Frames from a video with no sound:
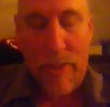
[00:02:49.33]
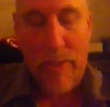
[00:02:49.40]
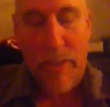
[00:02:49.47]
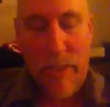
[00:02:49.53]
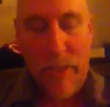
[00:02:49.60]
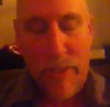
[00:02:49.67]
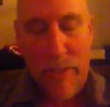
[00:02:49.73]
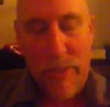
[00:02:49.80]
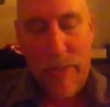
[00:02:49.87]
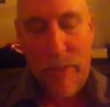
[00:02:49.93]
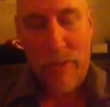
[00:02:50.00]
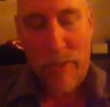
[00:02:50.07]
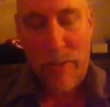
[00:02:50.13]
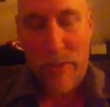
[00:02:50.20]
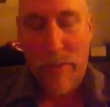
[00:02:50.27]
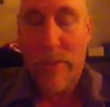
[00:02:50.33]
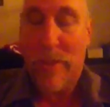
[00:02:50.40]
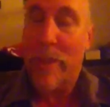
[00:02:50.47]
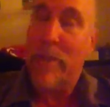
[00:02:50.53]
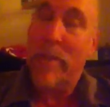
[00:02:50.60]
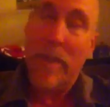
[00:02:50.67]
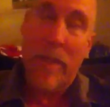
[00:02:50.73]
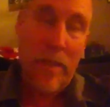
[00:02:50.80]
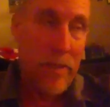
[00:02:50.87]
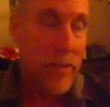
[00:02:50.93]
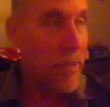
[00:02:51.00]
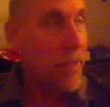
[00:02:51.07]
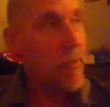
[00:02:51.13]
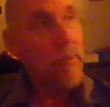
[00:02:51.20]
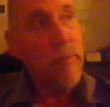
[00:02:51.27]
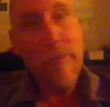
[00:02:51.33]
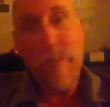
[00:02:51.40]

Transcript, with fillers: knees and shoulders, and said, "Okay, let's go,